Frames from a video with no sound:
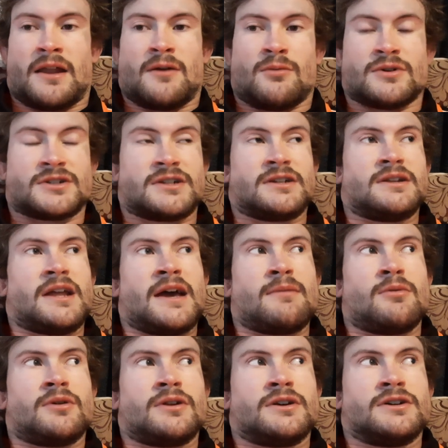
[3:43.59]
He wasn't
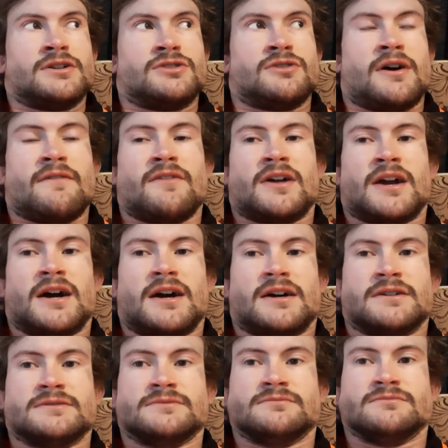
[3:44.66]
able to drive the
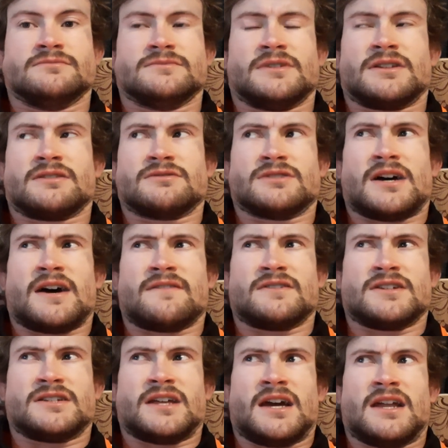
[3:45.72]
car. It was after
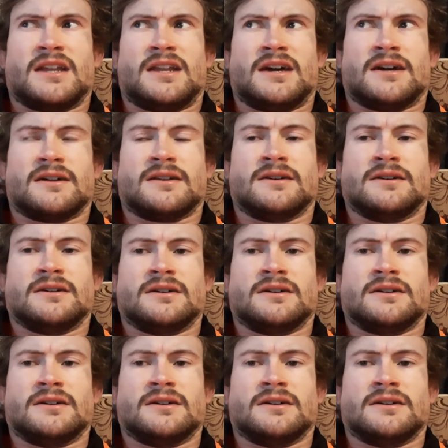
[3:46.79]
Sandown.